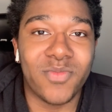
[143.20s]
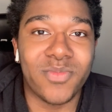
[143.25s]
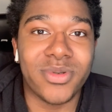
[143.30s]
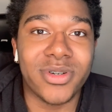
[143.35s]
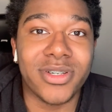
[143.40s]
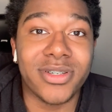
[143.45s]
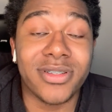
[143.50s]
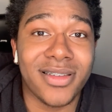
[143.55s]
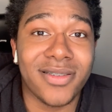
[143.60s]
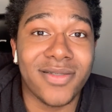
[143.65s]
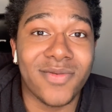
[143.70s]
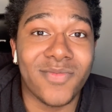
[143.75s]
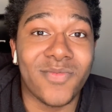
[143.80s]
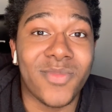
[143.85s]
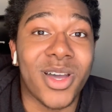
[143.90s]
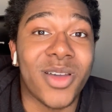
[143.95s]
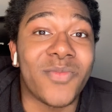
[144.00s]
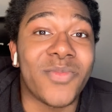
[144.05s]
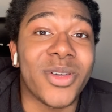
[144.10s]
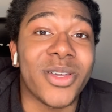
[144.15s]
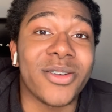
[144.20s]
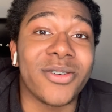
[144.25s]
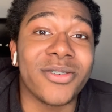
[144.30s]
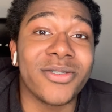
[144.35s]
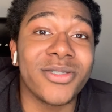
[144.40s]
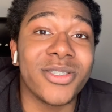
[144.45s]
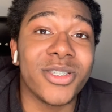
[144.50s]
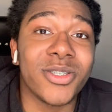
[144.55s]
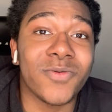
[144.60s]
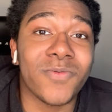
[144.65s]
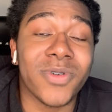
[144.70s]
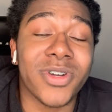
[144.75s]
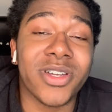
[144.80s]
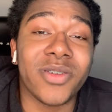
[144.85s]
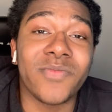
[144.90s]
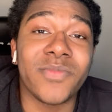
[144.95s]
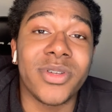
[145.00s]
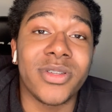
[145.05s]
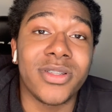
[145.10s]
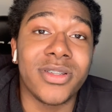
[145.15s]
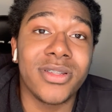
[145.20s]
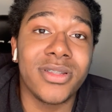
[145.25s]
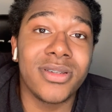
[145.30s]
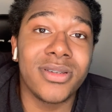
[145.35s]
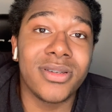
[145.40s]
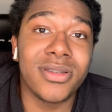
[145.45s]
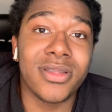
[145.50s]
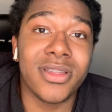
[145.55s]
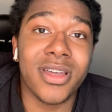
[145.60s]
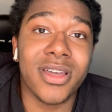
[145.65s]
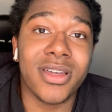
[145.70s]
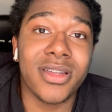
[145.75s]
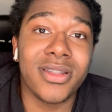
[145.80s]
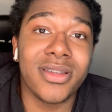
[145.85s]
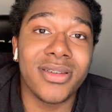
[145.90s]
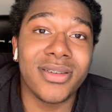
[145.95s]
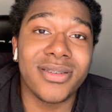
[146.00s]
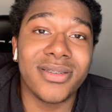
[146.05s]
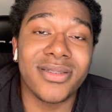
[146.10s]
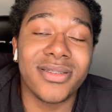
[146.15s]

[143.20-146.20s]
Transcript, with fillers: but my parents recommended that